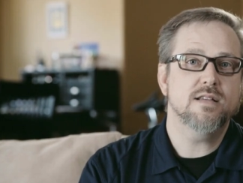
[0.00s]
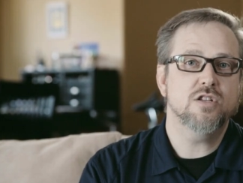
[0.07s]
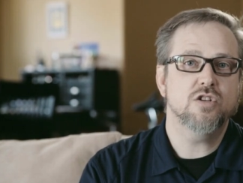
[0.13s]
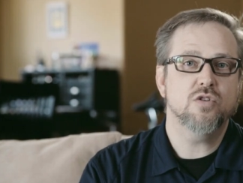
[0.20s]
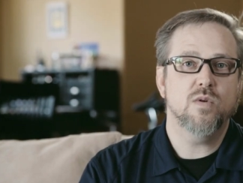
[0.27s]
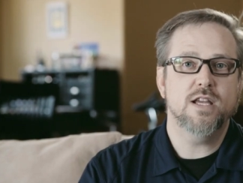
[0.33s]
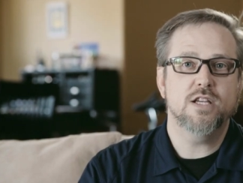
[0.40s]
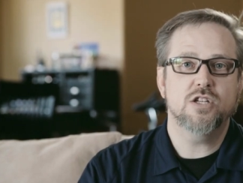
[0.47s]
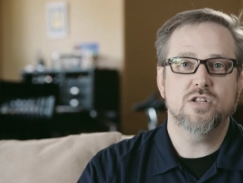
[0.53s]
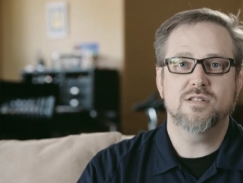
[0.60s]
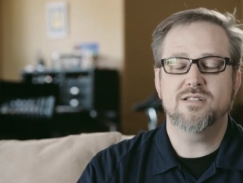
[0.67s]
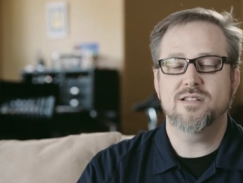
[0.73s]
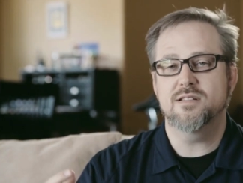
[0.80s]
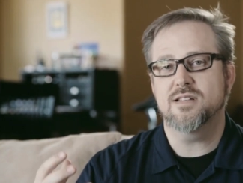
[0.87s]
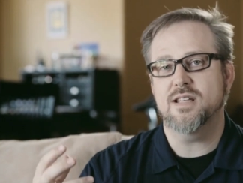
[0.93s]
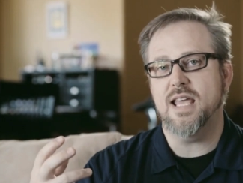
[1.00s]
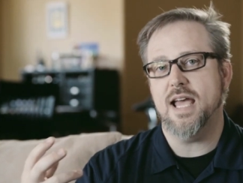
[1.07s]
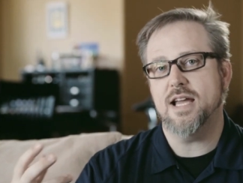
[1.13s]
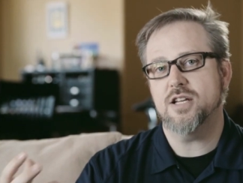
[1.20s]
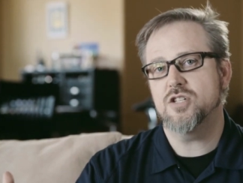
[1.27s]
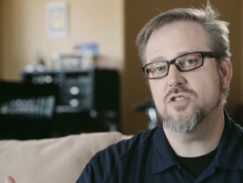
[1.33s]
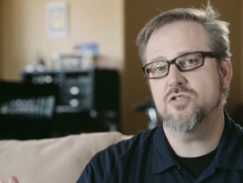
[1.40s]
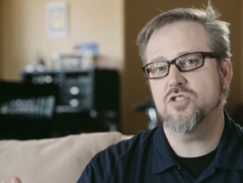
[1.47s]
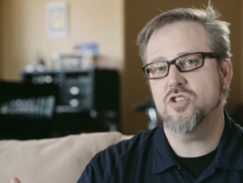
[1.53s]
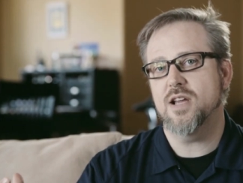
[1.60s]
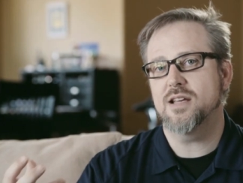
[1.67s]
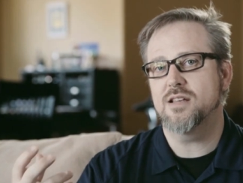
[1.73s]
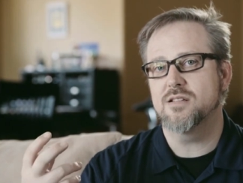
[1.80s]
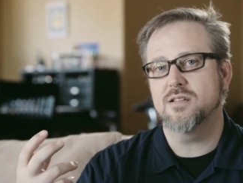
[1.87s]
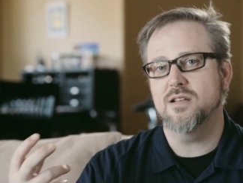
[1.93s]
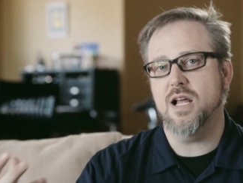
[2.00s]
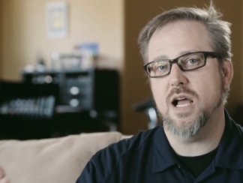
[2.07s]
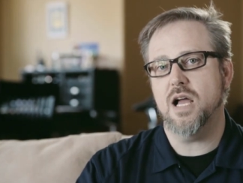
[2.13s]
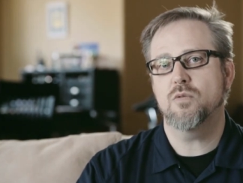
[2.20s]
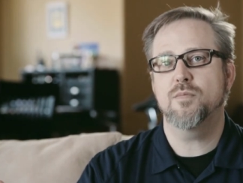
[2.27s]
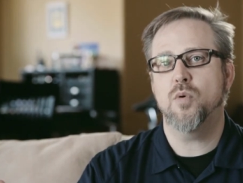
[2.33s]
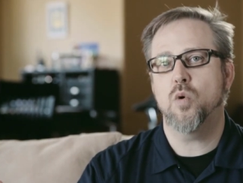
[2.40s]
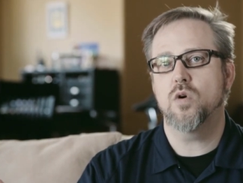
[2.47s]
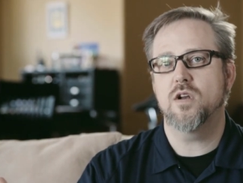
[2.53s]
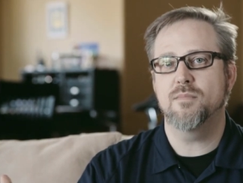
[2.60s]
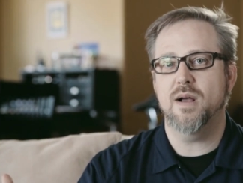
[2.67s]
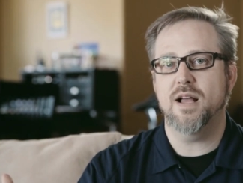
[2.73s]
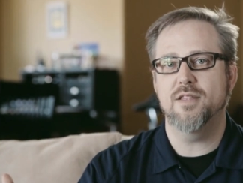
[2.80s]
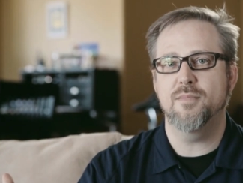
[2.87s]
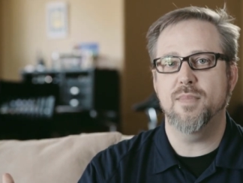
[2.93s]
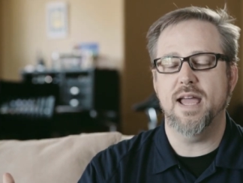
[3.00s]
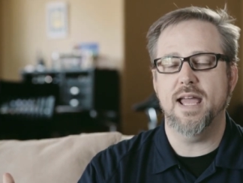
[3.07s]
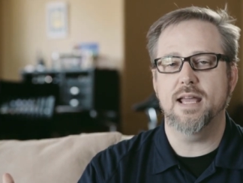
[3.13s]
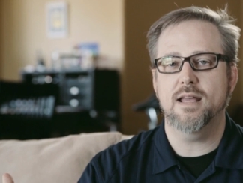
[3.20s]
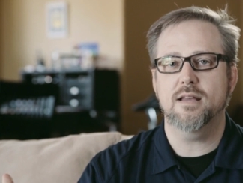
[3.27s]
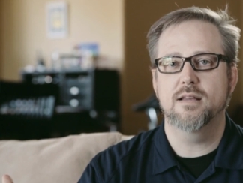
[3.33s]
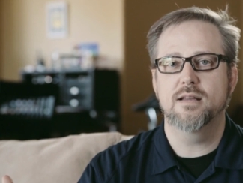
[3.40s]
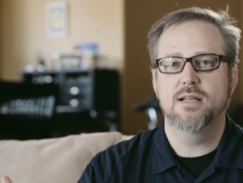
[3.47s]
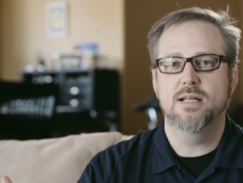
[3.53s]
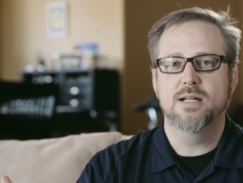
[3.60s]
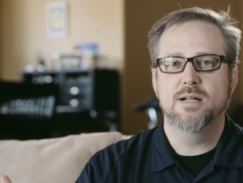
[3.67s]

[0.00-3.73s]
situation, since the cashier's check is not reported by the bank,